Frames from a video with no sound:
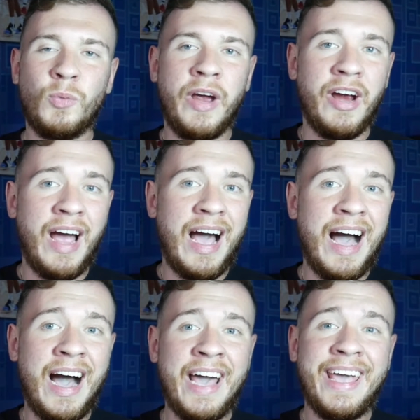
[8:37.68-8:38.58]
where
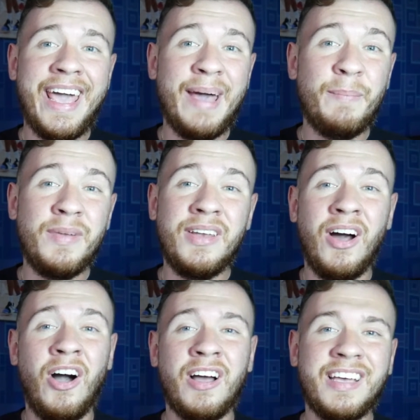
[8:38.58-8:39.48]
I am
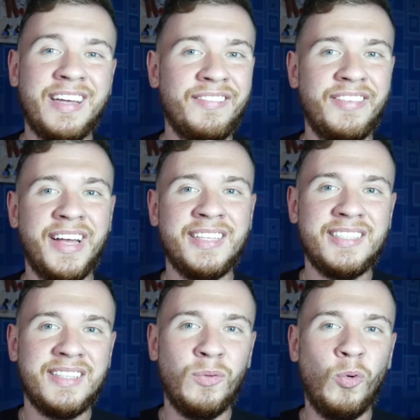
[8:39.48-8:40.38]
not
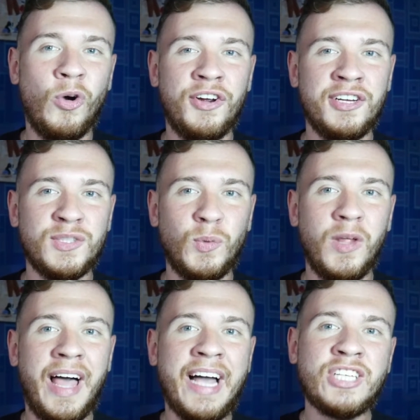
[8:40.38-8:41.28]
convinced the Warriors
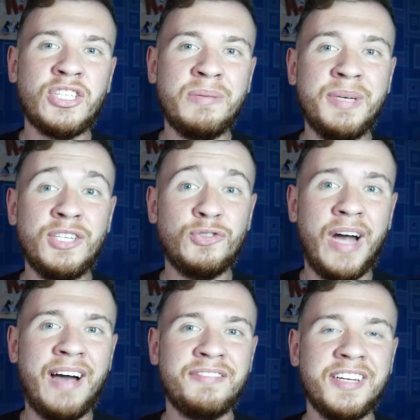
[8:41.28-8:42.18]
will actually be
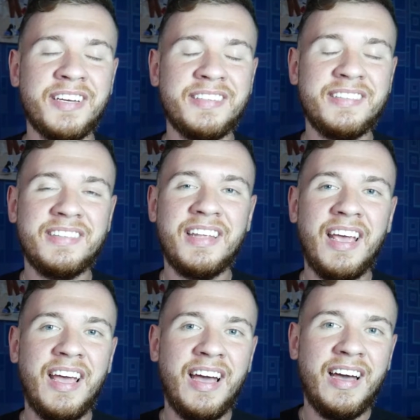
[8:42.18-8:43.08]
drafting.
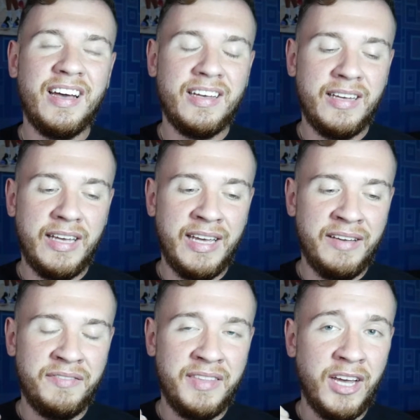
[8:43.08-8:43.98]

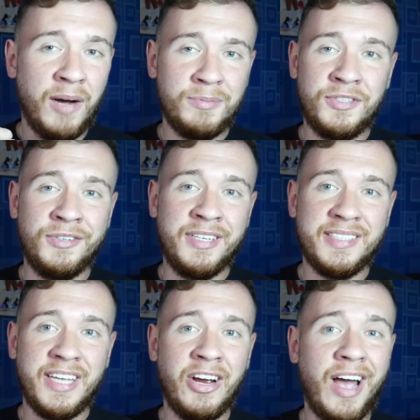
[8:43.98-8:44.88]
If the opportunity
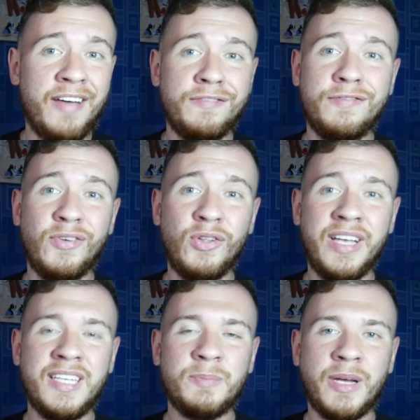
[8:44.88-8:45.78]
is there, I
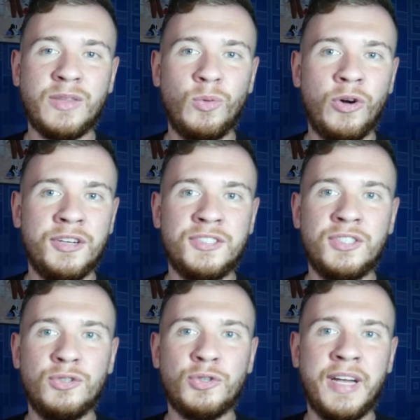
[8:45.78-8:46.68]
fully expect the Warriors
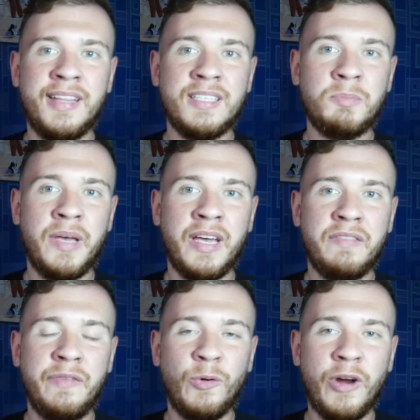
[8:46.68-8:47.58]
to trade this
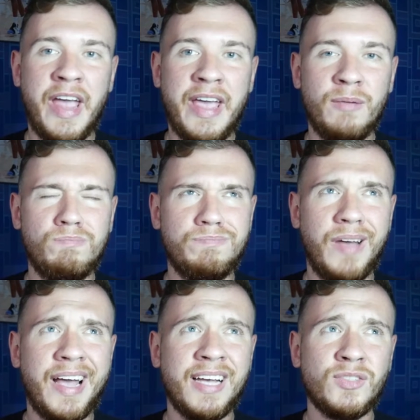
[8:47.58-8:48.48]
pick for a,
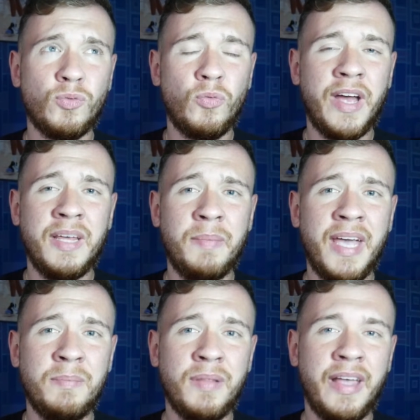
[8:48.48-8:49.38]
I guess,
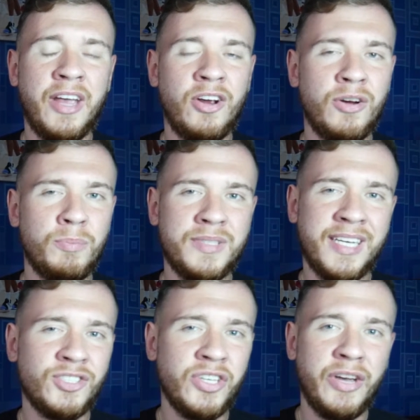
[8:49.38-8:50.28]
ready-made player,
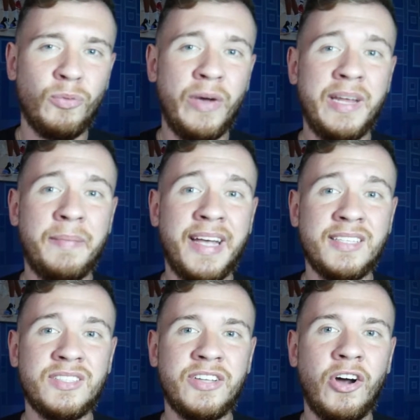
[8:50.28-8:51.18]
potentially a
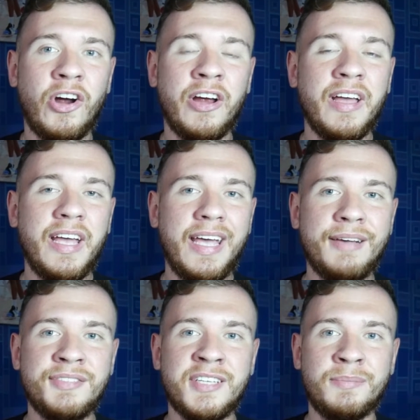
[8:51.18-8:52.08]
ready-made star,
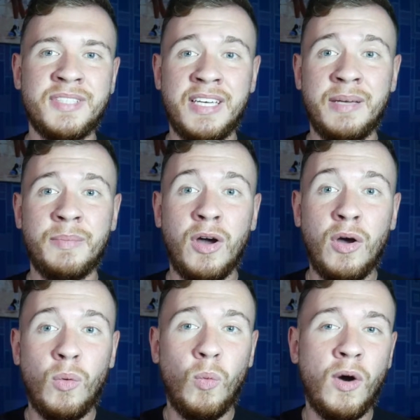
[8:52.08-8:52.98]
if some team
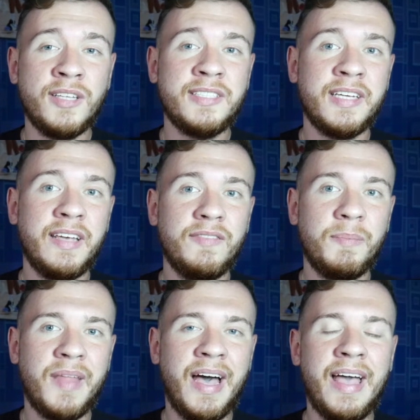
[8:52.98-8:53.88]
wants to give
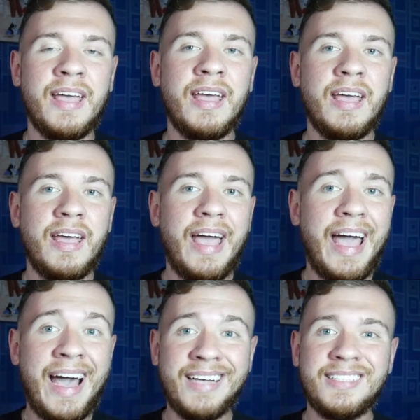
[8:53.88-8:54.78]
them that.
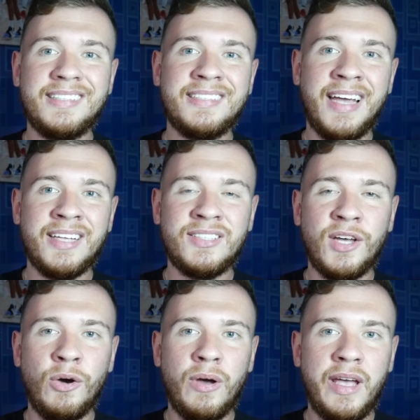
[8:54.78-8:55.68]
As it stands
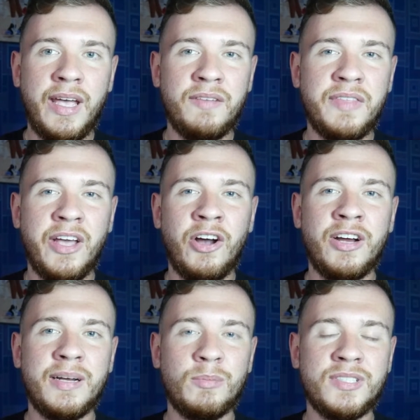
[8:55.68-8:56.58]
though, if they are
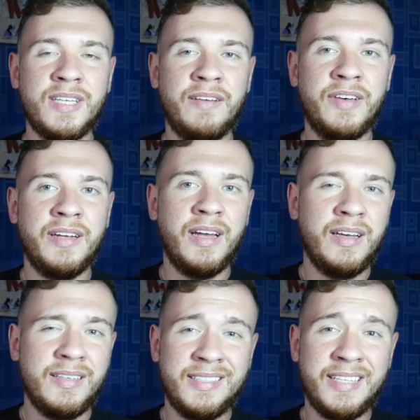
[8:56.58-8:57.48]
at number seven,
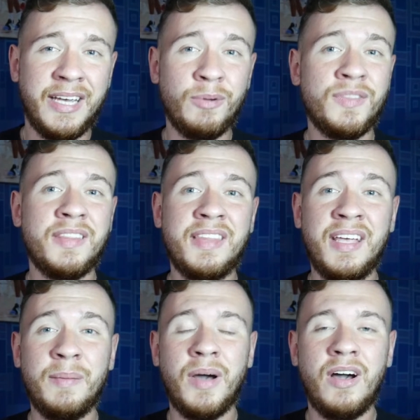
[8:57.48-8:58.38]
sticking with the
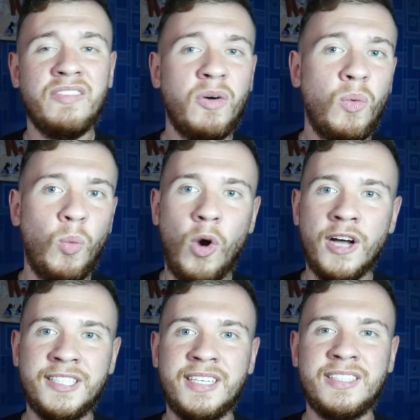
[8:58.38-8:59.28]
theme of
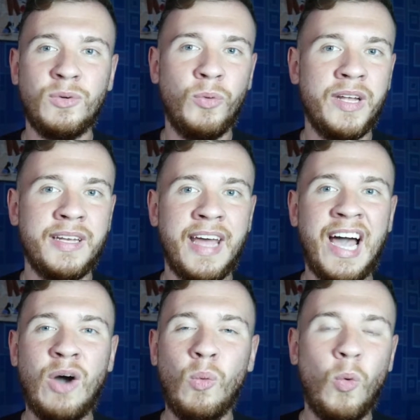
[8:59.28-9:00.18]
wanting to win
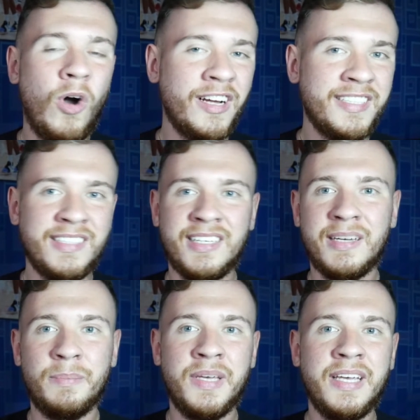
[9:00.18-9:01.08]
now, wanting to
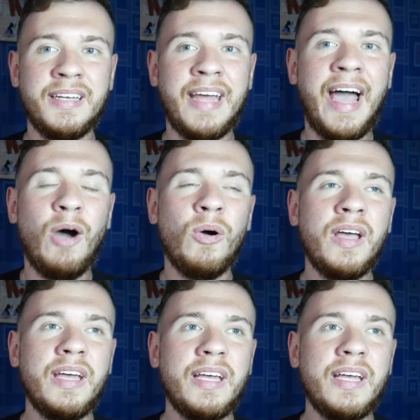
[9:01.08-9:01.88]
compete now,